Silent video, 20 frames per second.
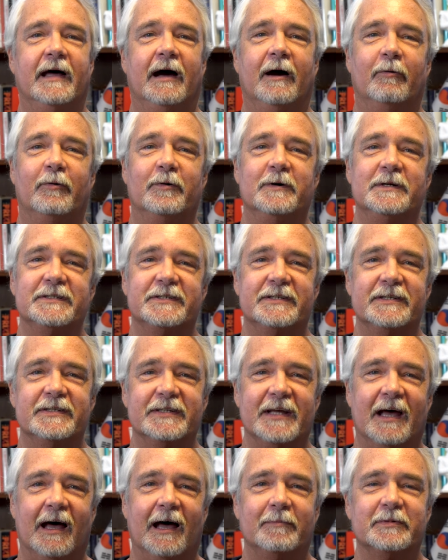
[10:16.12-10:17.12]
That was
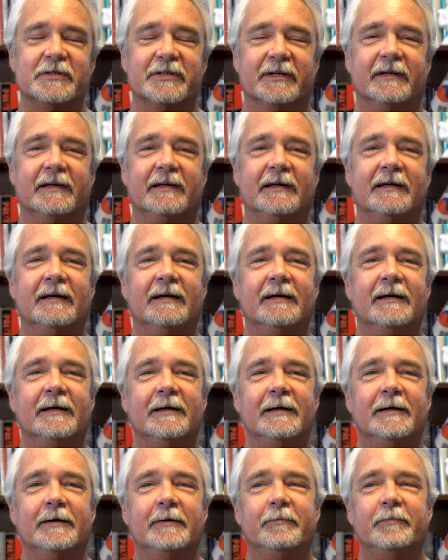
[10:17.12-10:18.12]
his option.
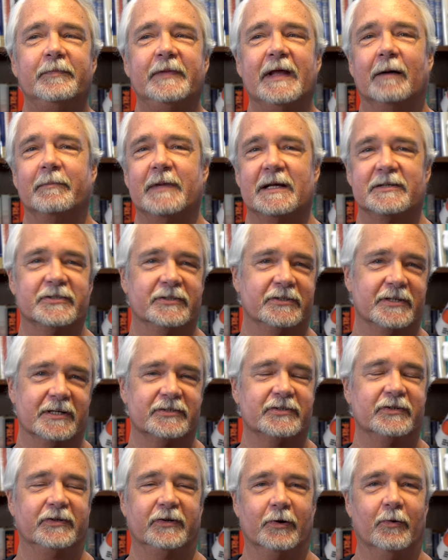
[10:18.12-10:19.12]
Now, I'm not
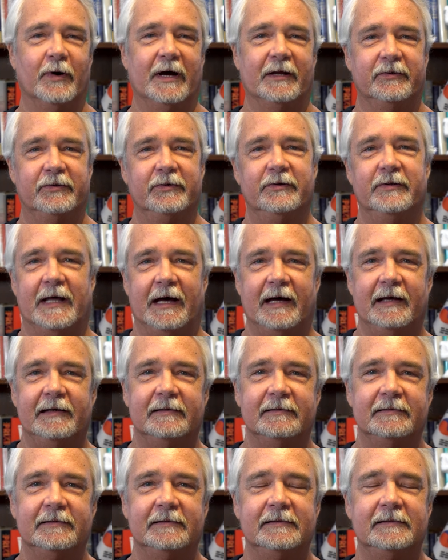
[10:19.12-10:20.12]
suggesting you go out and do
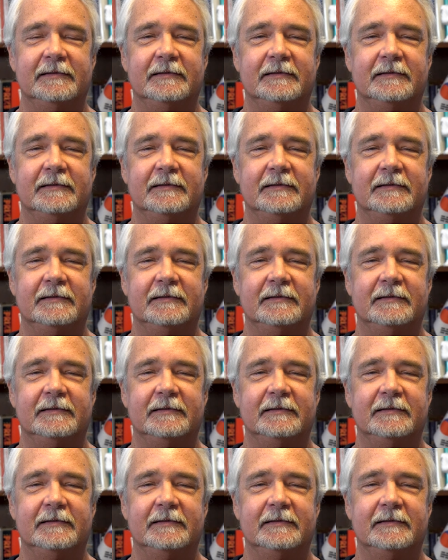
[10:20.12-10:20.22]
that,